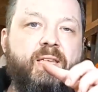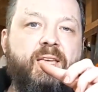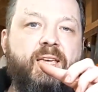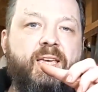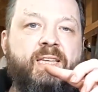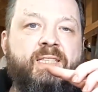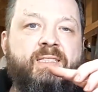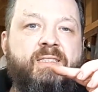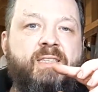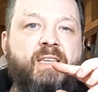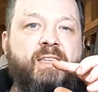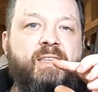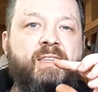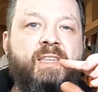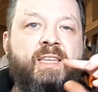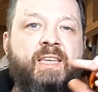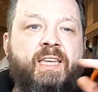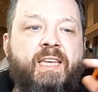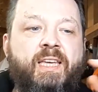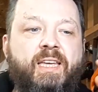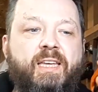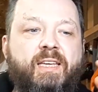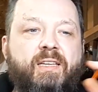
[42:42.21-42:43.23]
is that
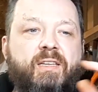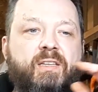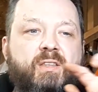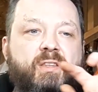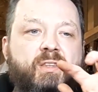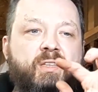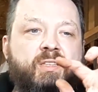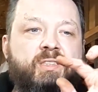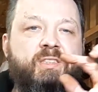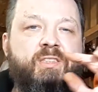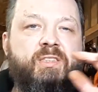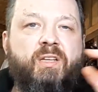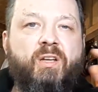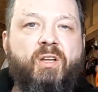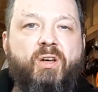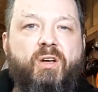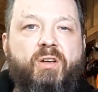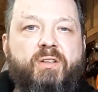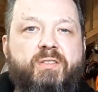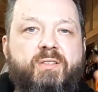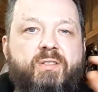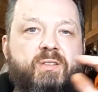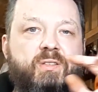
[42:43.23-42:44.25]
the
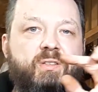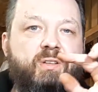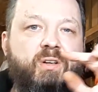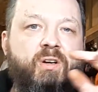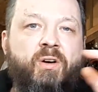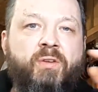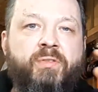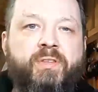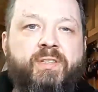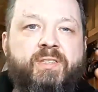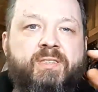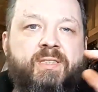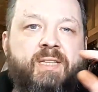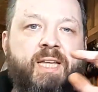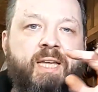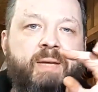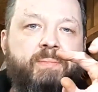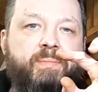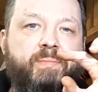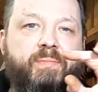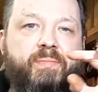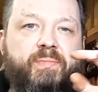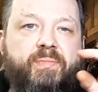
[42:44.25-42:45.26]
slot on the
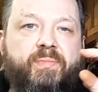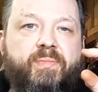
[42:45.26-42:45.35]
stem